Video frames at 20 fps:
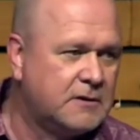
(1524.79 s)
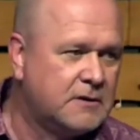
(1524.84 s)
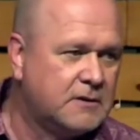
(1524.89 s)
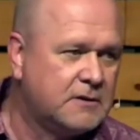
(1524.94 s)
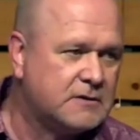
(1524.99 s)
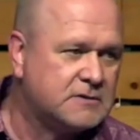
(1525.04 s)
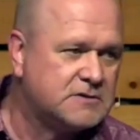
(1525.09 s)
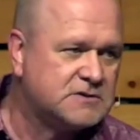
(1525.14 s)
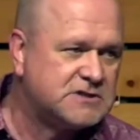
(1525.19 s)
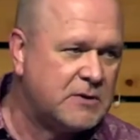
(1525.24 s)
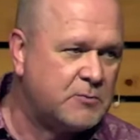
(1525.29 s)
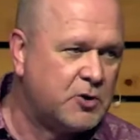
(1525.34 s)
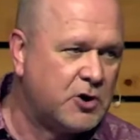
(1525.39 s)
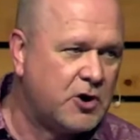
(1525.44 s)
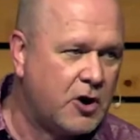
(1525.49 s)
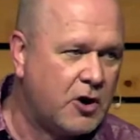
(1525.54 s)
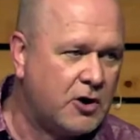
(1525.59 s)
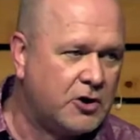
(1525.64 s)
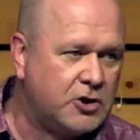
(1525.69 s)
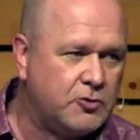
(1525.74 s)
and some would
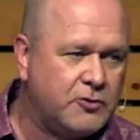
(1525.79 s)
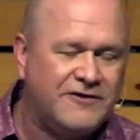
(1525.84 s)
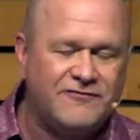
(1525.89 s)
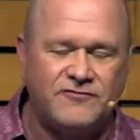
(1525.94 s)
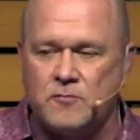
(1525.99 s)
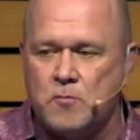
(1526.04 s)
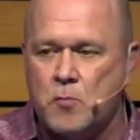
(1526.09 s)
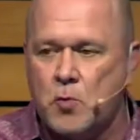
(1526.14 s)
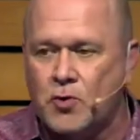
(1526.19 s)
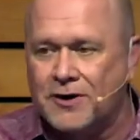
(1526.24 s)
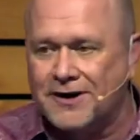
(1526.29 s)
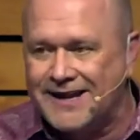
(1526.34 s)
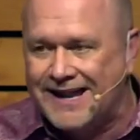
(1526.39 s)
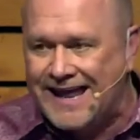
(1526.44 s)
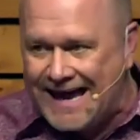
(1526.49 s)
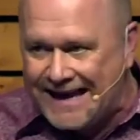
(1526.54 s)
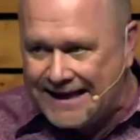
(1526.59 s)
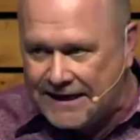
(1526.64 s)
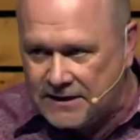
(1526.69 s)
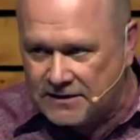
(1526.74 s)
argue even more
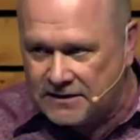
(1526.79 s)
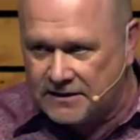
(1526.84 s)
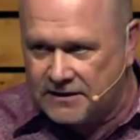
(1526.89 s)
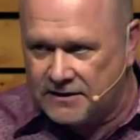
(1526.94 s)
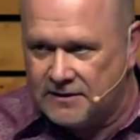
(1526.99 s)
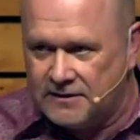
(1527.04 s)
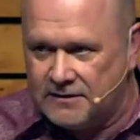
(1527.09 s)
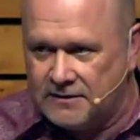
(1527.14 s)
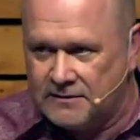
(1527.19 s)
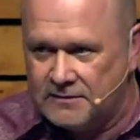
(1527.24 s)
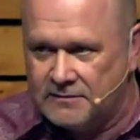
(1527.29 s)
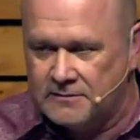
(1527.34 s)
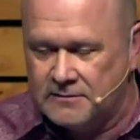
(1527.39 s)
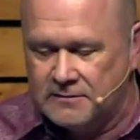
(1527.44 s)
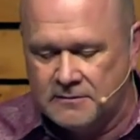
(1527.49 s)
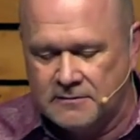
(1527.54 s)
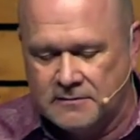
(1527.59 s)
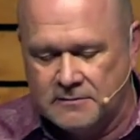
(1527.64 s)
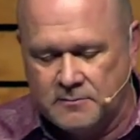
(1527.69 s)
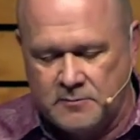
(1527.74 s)
likely,
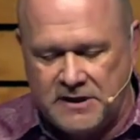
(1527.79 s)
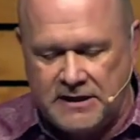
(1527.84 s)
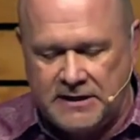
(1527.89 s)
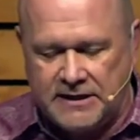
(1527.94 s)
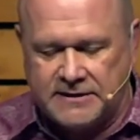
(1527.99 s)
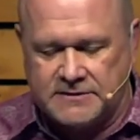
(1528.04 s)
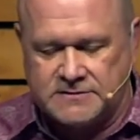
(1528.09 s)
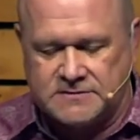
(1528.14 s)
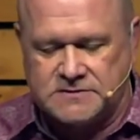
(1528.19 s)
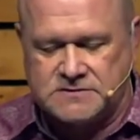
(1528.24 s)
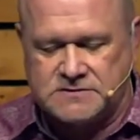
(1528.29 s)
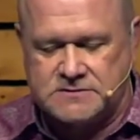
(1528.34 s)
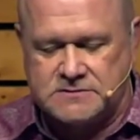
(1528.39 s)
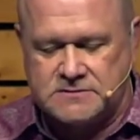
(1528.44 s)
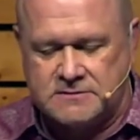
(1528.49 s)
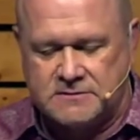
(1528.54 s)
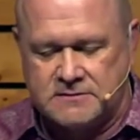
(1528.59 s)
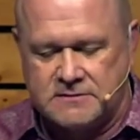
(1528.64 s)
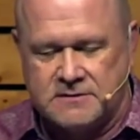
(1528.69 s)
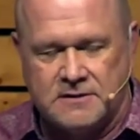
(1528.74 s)
meanings.
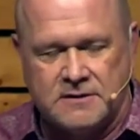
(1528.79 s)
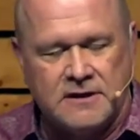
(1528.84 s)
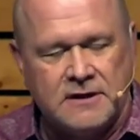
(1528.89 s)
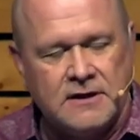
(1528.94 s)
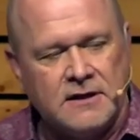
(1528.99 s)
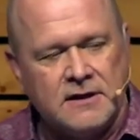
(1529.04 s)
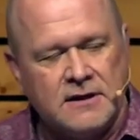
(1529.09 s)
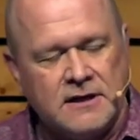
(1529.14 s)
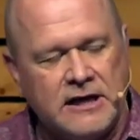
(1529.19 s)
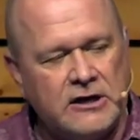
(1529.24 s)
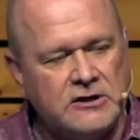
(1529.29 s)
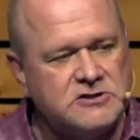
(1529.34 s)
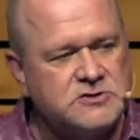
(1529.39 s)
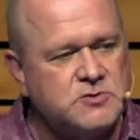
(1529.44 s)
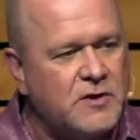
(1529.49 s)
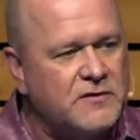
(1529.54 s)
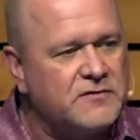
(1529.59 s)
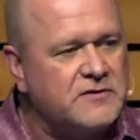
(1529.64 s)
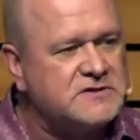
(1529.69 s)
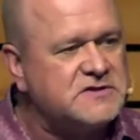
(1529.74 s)
Here's
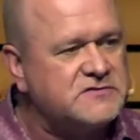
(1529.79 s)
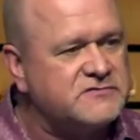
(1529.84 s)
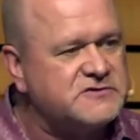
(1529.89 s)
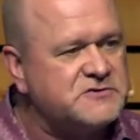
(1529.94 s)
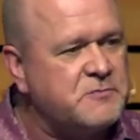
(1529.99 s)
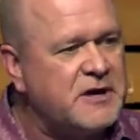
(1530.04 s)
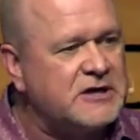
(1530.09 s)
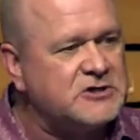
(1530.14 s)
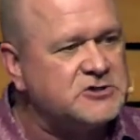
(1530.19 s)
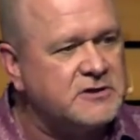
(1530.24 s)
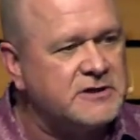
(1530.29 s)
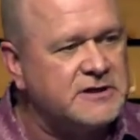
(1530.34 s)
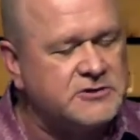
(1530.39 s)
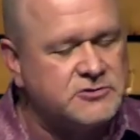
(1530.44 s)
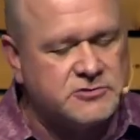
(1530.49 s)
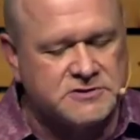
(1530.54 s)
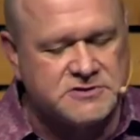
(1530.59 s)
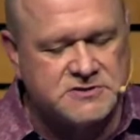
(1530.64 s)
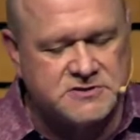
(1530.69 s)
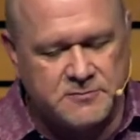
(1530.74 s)
one that's of special
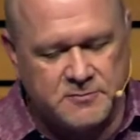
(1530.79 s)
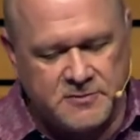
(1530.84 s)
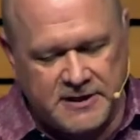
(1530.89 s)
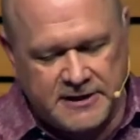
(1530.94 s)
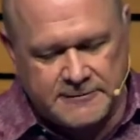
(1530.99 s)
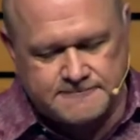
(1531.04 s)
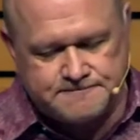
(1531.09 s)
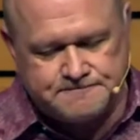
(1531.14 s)
interest to me.